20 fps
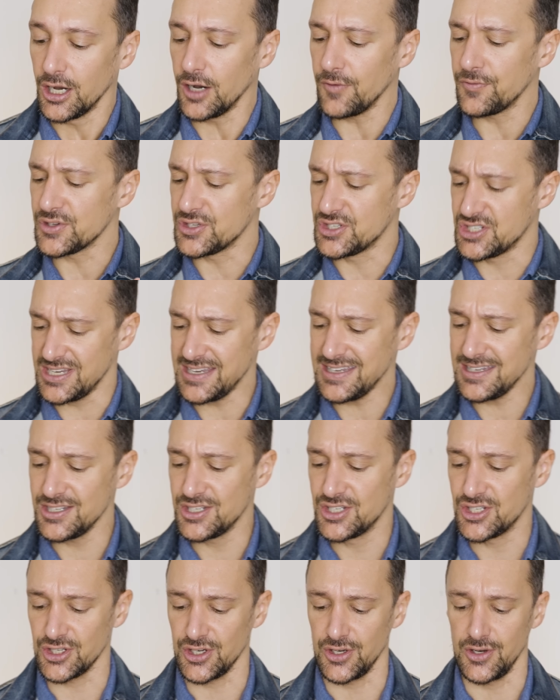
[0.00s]
of
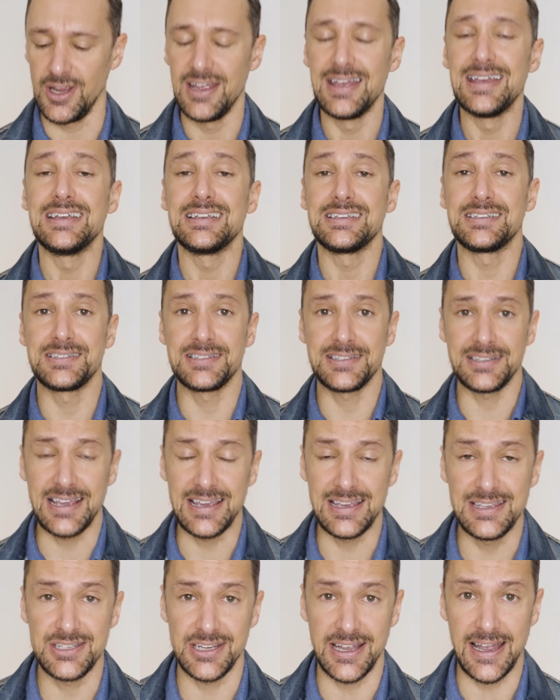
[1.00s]
ginger,
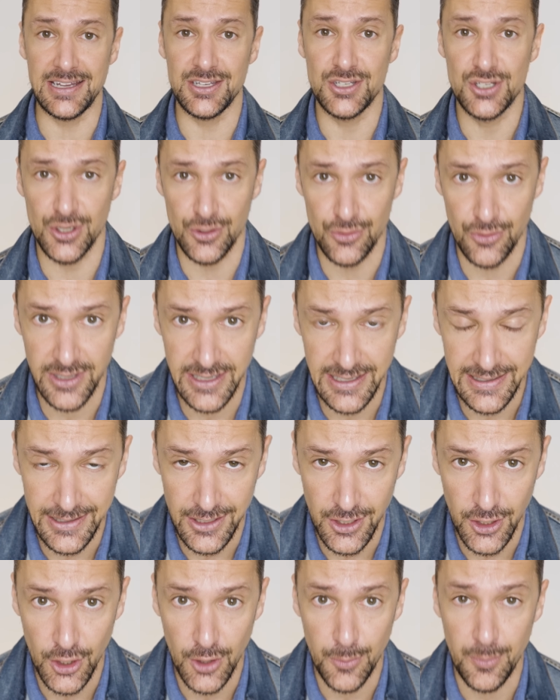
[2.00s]
sage and
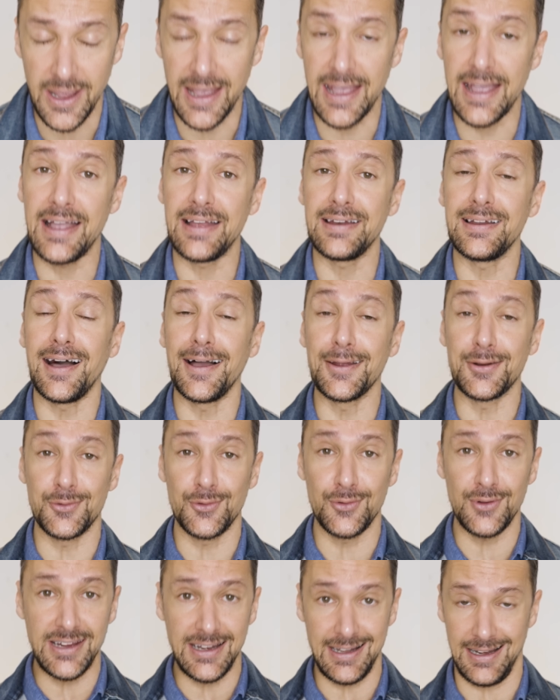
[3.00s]
geranium and I
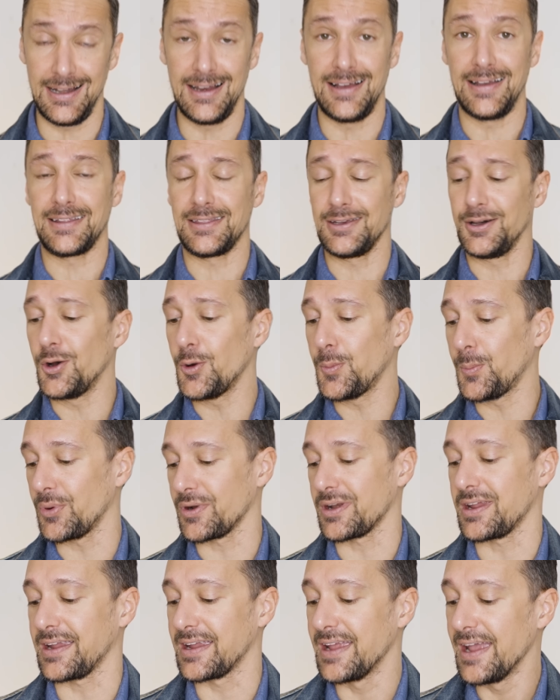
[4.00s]
really like the
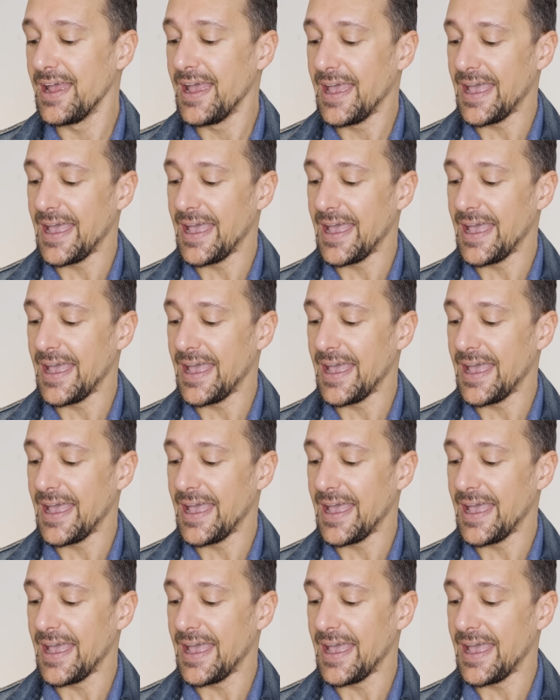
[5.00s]
opening